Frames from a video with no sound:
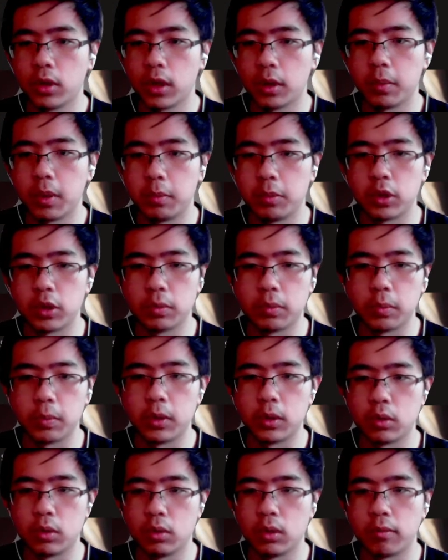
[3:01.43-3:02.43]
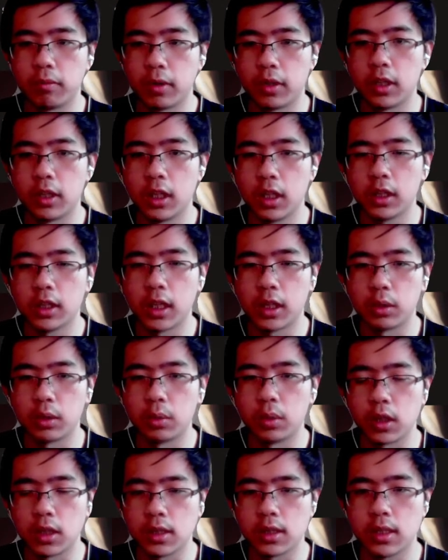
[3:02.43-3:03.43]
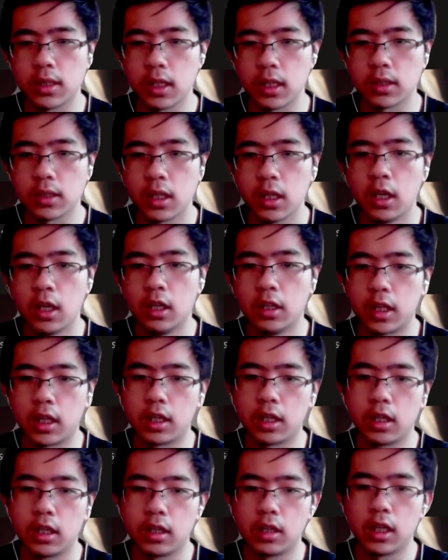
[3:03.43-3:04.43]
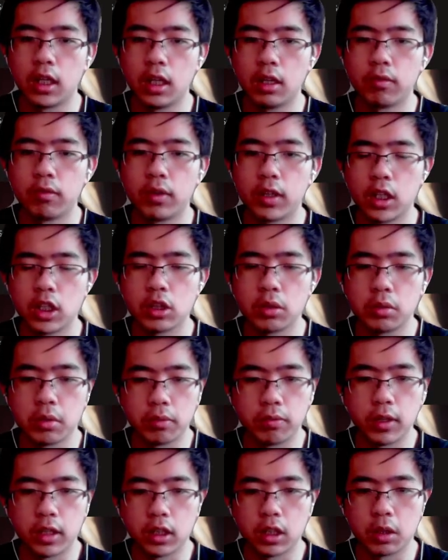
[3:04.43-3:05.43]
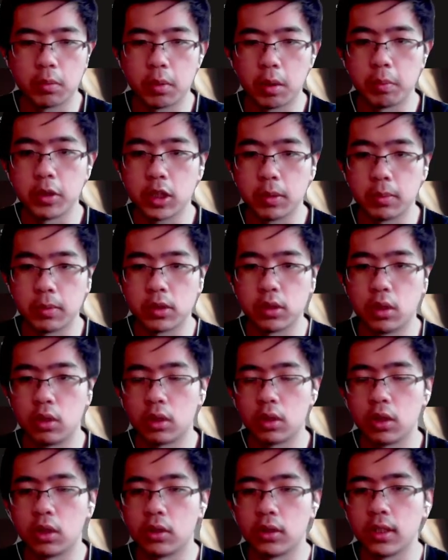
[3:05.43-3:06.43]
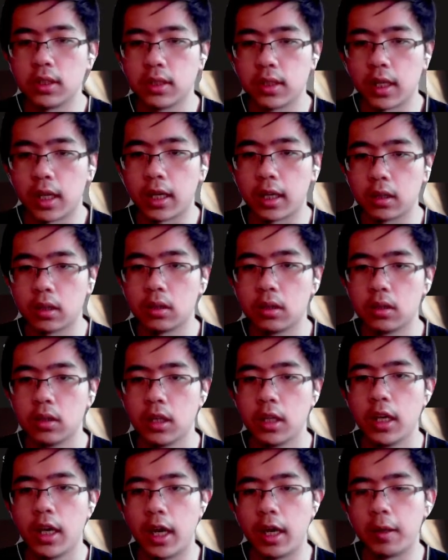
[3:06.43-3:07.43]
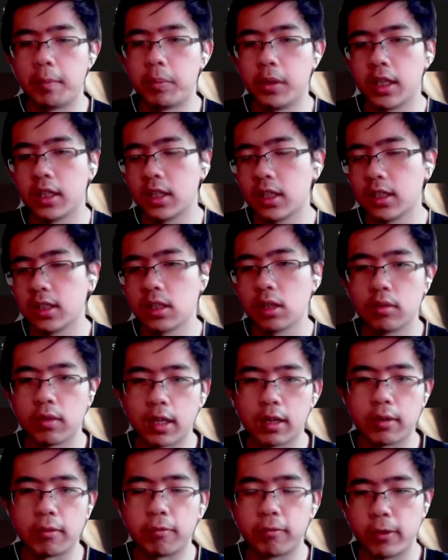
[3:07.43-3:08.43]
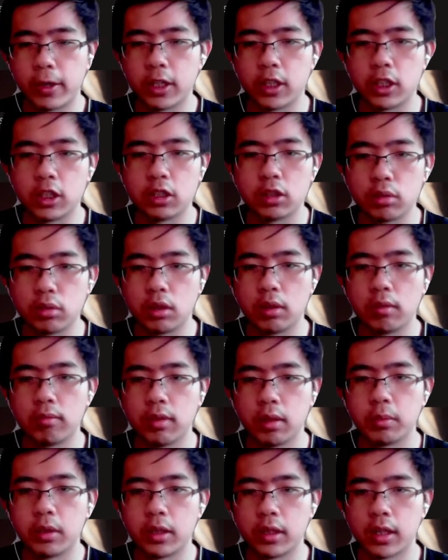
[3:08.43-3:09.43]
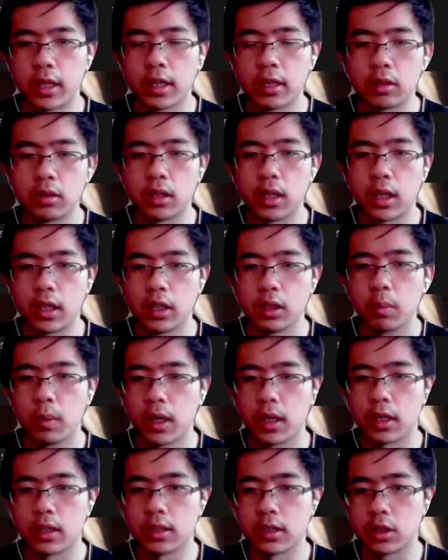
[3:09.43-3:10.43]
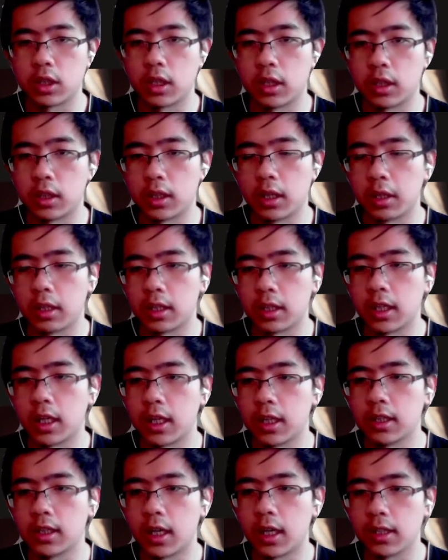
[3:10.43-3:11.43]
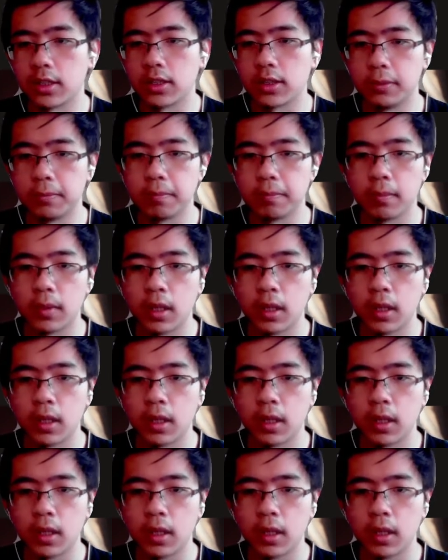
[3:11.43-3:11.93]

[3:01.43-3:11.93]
I play bishop to b2, defending. Knight to h6, taking advantage of the fact that my bishop is no longer on this diagonal, and playing this sort of like a French, develop the knight on the other way and try and get the king castle.